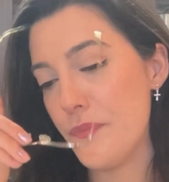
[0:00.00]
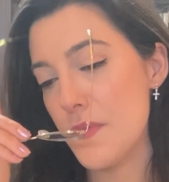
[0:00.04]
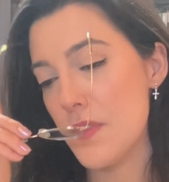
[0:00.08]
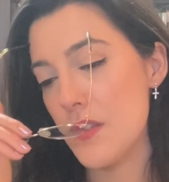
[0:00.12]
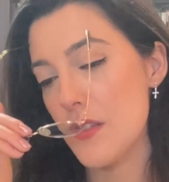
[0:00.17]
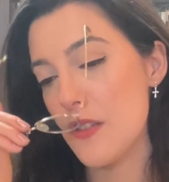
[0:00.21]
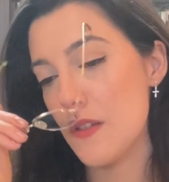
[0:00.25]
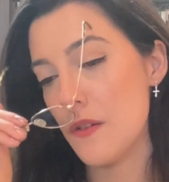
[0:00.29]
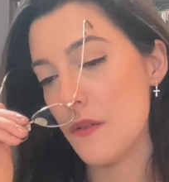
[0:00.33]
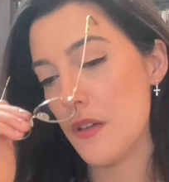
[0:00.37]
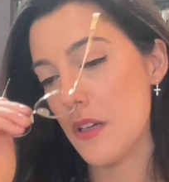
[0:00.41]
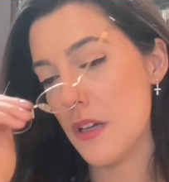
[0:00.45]

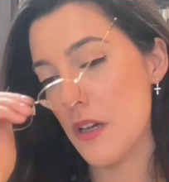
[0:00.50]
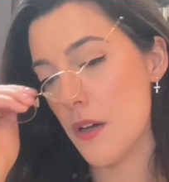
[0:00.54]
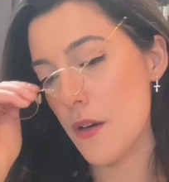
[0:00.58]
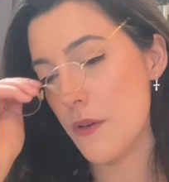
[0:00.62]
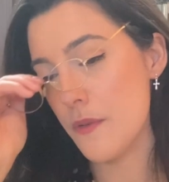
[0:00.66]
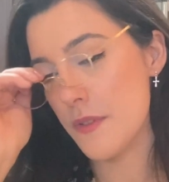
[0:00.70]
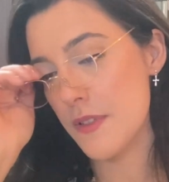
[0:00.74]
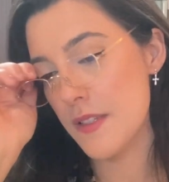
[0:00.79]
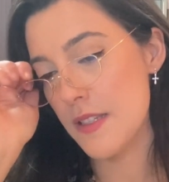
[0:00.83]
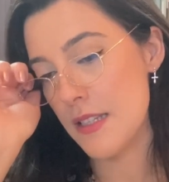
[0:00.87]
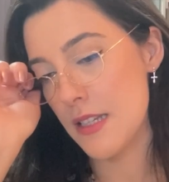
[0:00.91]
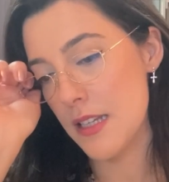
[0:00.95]
So he
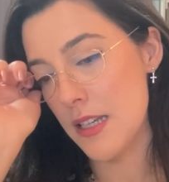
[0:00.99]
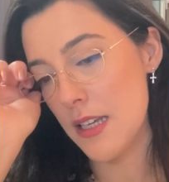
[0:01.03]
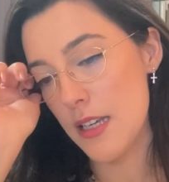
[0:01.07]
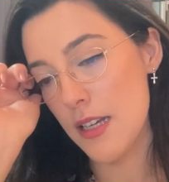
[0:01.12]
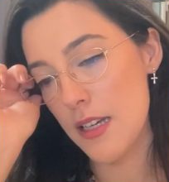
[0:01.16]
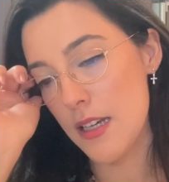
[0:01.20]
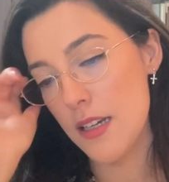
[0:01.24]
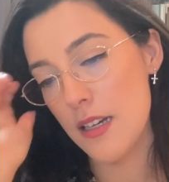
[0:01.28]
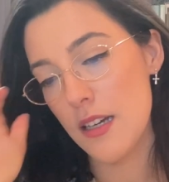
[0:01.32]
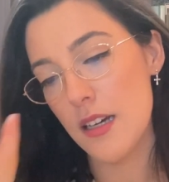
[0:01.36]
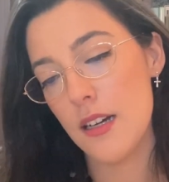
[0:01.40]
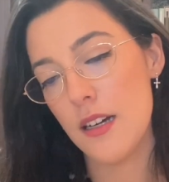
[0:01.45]
goes.
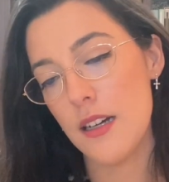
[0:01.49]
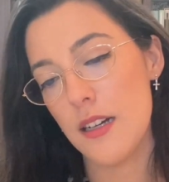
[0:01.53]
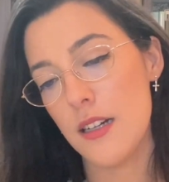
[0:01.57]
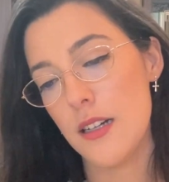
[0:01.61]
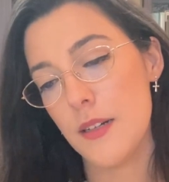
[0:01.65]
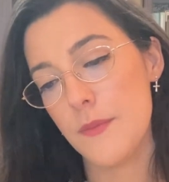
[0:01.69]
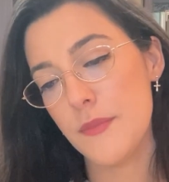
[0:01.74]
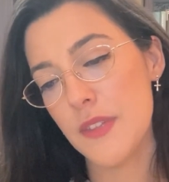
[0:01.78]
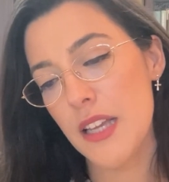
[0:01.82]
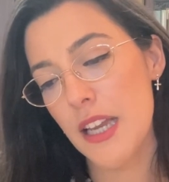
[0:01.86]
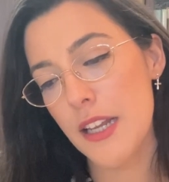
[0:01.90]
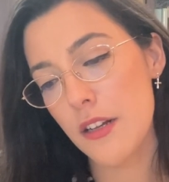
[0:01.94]

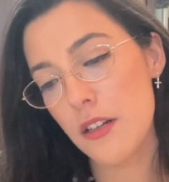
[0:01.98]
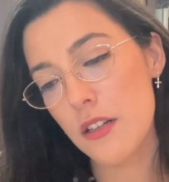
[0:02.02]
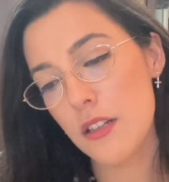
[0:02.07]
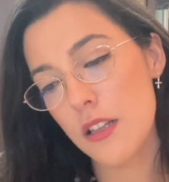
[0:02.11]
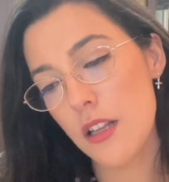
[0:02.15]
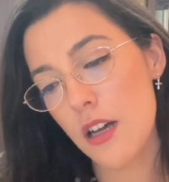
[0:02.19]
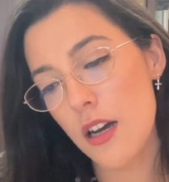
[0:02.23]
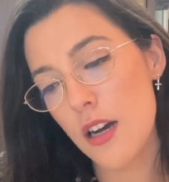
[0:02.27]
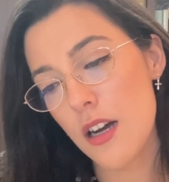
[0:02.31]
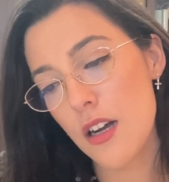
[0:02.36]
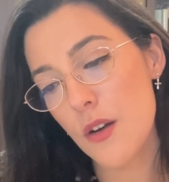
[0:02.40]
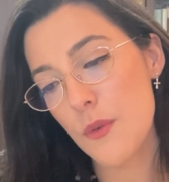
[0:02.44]
9
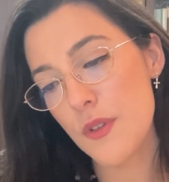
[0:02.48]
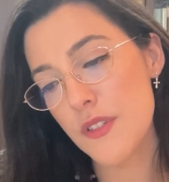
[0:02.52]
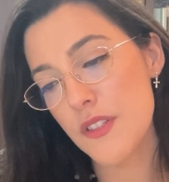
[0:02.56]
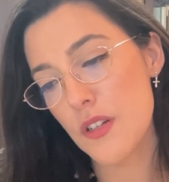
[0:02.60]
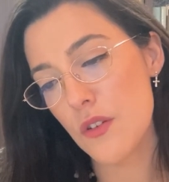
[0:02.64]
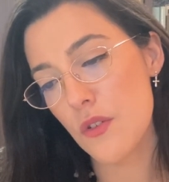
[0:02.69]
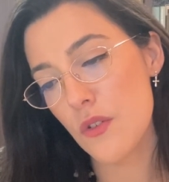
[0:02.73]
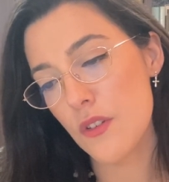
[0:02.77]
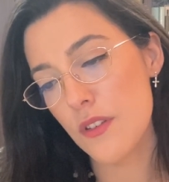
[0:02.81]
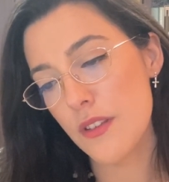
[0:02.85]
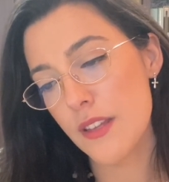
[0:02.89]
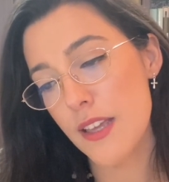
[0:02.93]
o'clock was an
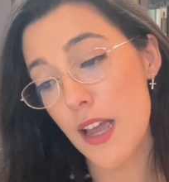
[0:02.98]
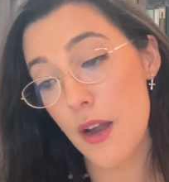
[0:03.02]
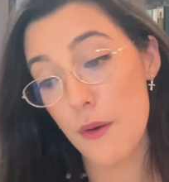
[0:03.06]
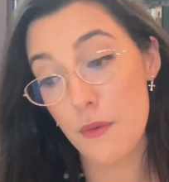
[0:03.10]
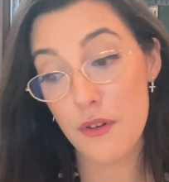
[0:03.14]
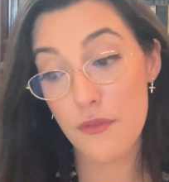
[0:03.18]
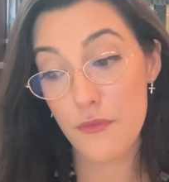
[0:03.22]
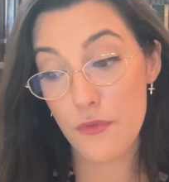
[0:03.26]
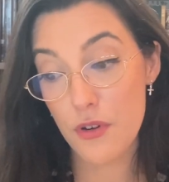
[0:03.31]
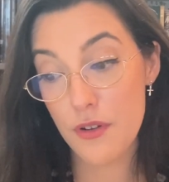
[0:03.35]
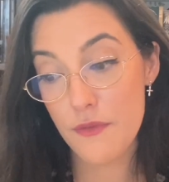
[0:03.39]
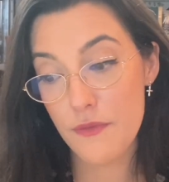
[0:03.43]
early hour
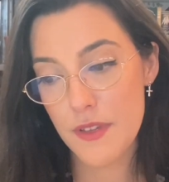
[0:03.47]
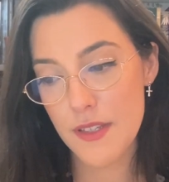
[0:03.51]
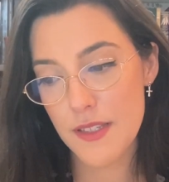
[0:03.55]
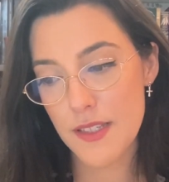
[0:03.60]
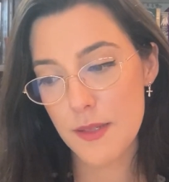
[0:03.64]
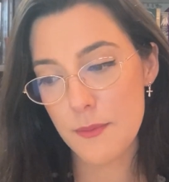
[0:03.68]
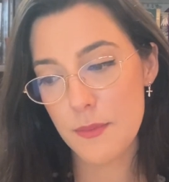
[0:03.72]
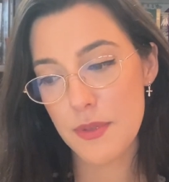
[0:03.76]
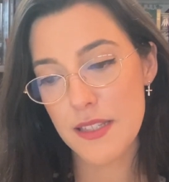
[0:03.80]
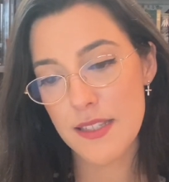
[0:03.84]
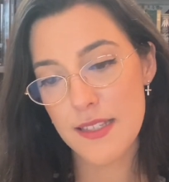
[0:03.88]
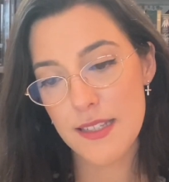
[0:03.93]
for a
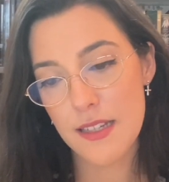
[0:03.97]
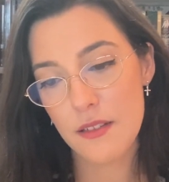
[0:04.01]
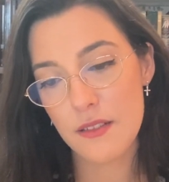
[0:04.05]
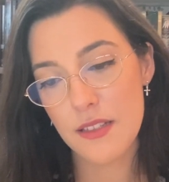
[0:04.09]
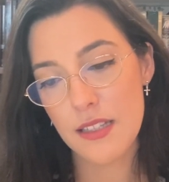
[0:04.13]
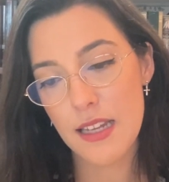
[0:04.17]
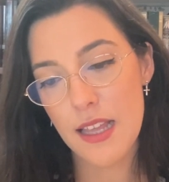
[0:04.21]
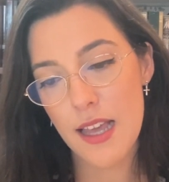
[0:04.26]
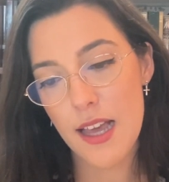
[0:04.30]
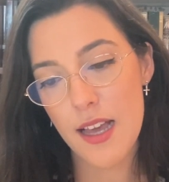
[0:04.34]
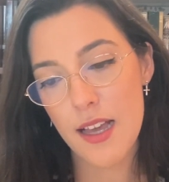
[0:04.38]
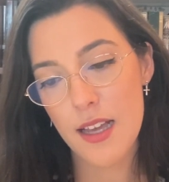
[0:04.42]
visit, but
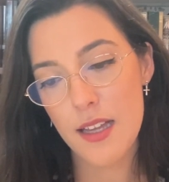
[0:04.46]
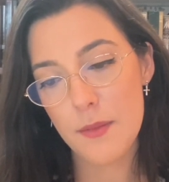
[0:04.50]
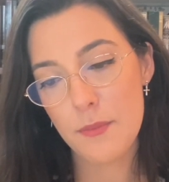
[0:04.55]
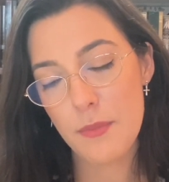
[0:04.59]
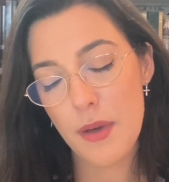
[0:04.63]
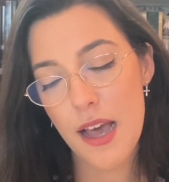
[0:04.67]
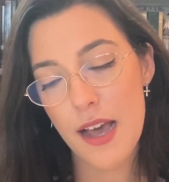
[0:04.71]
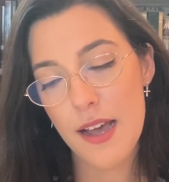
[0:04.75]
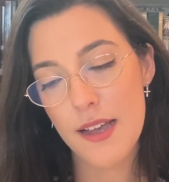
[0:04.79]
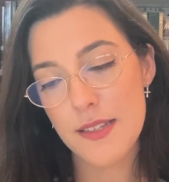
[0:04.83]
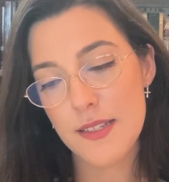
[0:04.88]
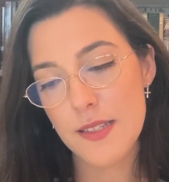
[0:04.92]
Selden had
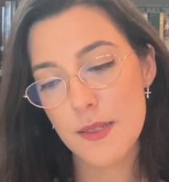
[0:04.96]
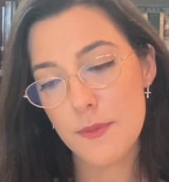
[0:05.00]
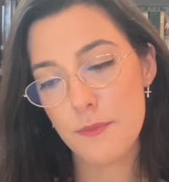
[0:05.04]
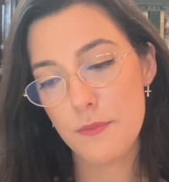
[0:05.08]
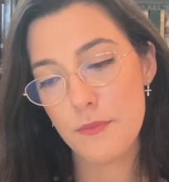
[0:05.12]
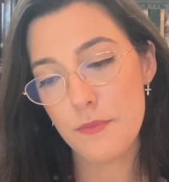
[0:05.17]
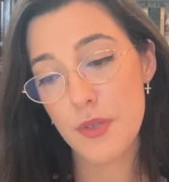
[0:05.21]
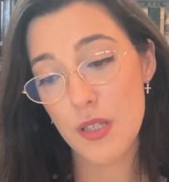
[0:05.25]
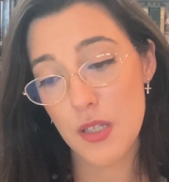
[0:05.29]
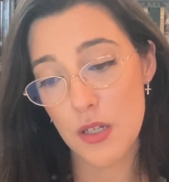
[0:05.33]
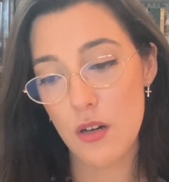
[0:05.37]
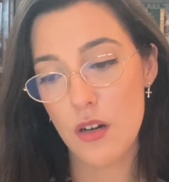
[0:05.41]
passed
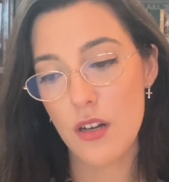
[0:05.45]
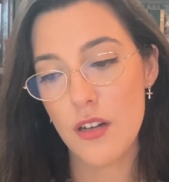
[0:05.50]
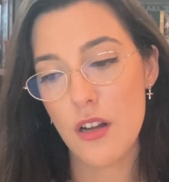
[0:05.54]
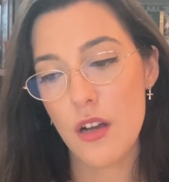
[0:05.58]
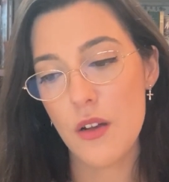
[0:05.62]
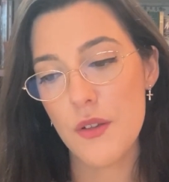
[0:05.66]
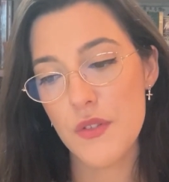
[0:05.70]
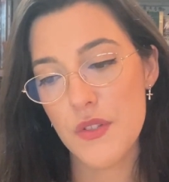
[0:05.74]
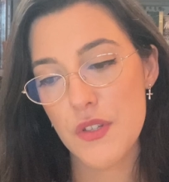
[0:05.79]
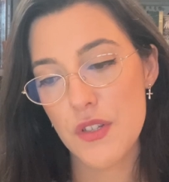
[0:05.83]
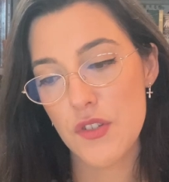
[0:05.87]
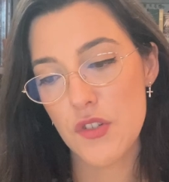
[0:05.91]
beyond
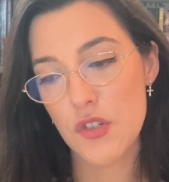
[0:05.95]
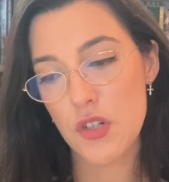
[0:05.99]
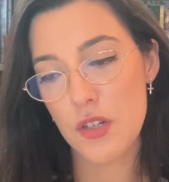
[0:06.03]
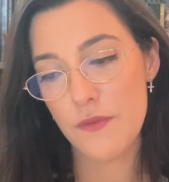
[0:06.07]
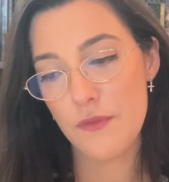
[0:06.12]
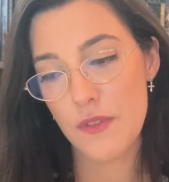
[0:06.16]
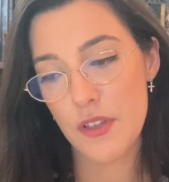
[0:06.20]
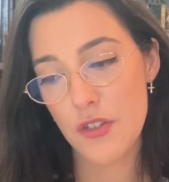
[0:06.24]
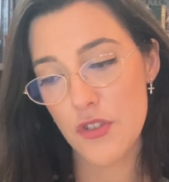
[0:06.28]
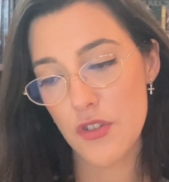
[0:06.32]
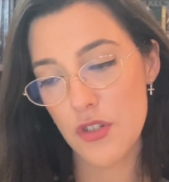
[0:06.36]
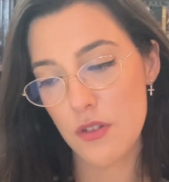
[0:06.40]
all such
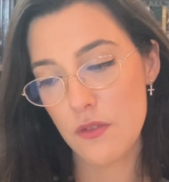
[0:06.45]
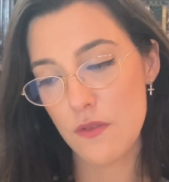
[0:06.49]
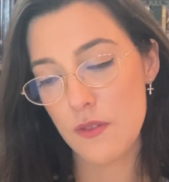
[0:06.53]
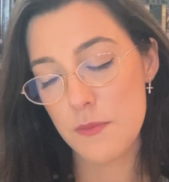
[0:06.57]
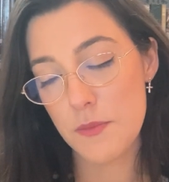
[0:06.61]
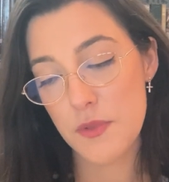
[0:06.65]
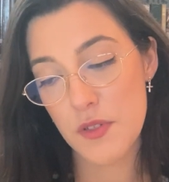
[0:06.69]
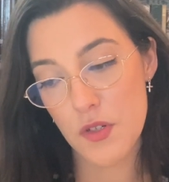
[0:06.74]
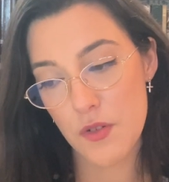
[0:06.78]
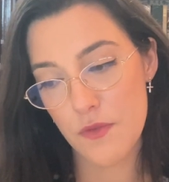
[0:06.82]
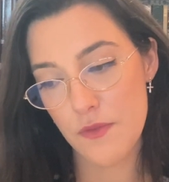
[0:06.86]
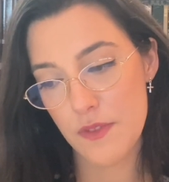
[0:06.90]
conventional
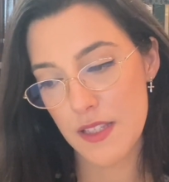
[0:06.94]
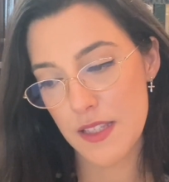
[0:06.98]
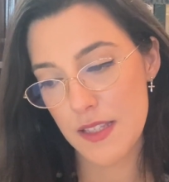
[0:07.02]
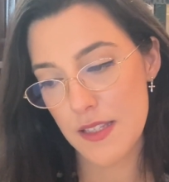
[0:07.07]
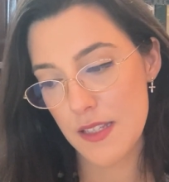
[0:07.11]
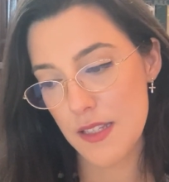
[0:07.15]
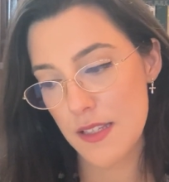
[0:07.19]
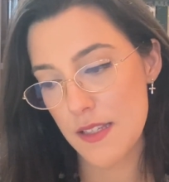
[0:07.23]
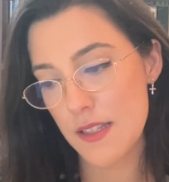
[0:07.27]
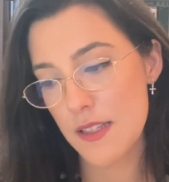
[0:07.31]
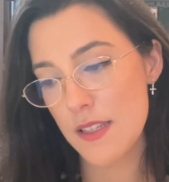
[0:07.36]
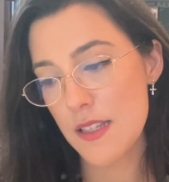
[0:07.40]

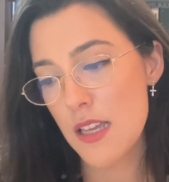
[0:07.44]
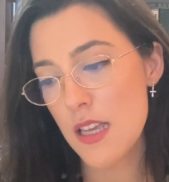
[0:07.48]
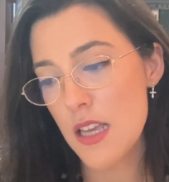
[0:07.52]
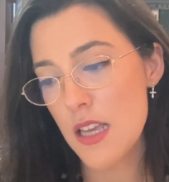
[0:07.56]
observances.